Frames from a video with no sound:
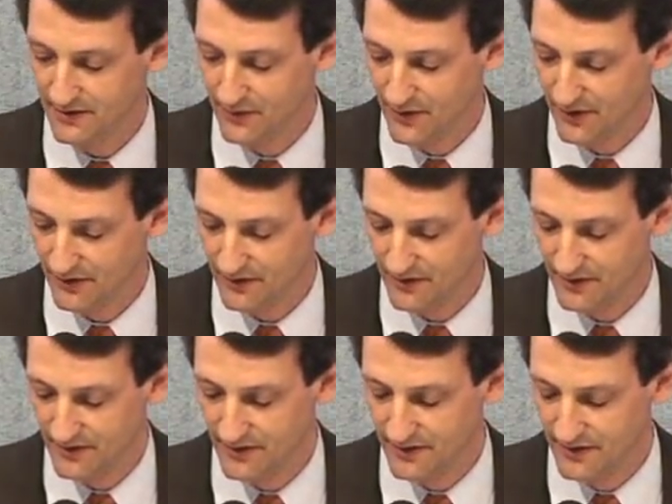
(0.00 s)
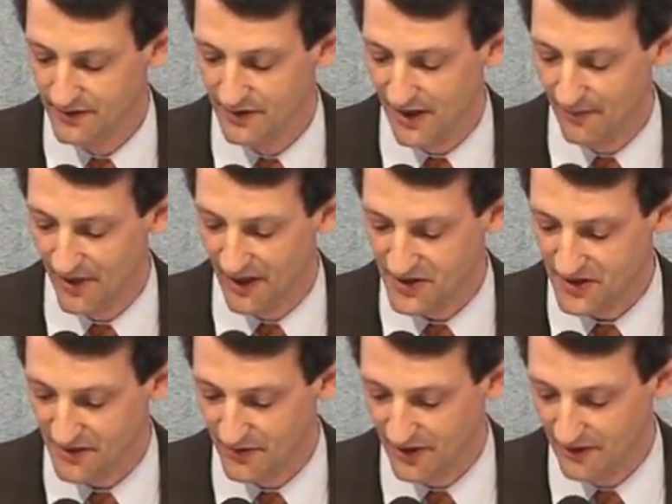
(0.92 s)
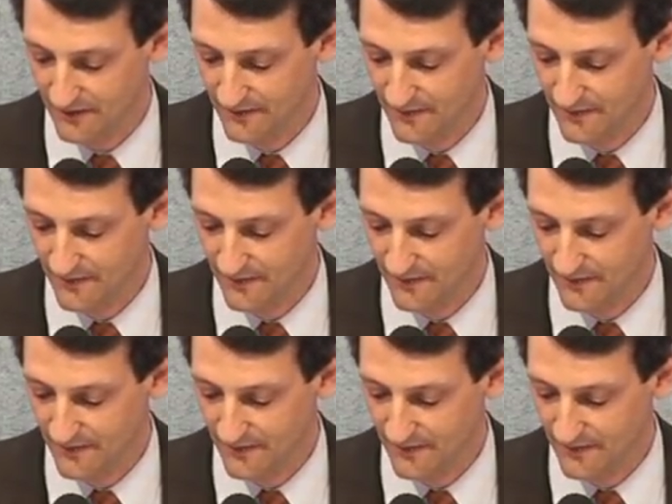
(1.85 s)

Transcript: were not managing well.